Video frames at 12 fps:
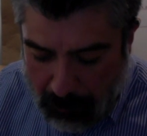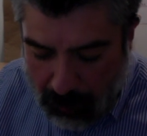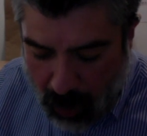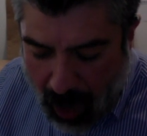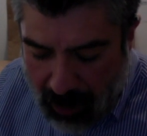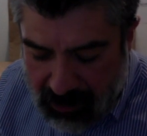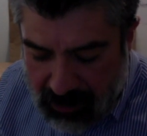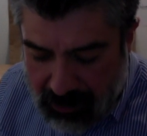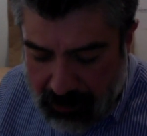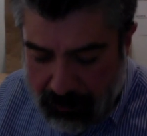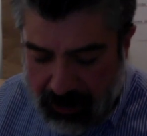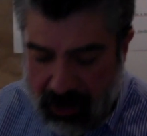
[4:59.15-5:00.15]
Block,
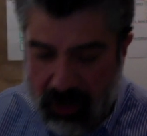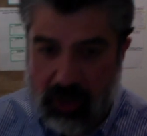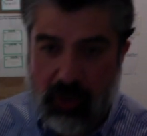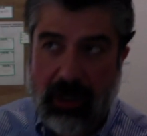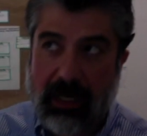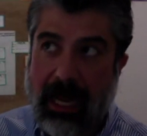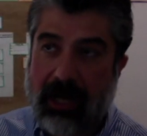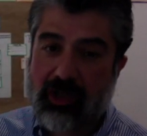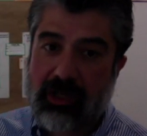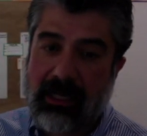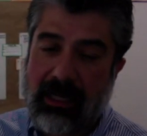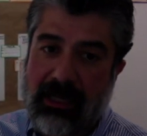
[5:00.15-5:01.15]
because you can
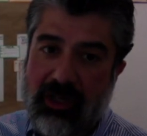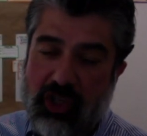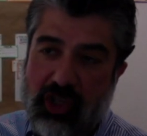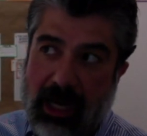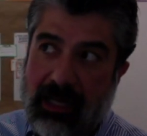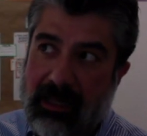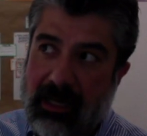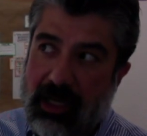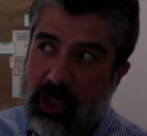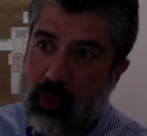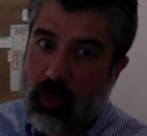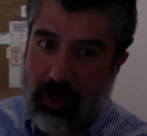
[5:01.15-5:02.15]
actually inject it
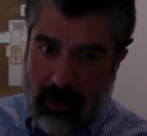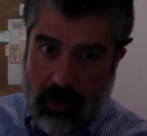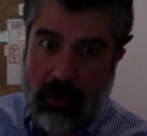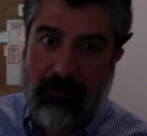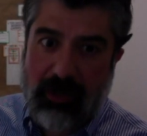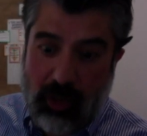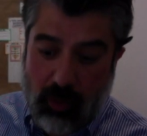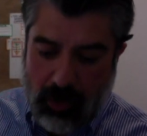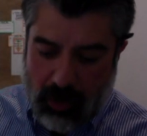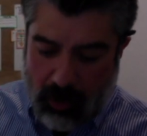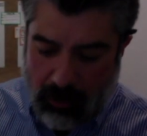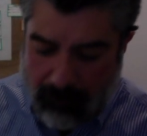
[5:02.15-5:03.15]
into a nerve to do
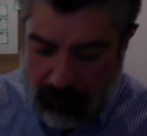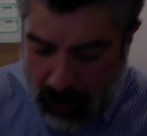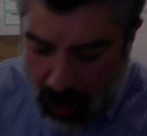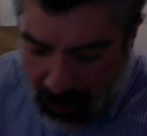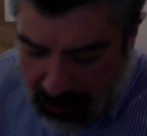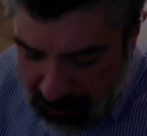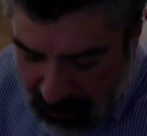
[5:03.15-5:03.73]
a nerve block.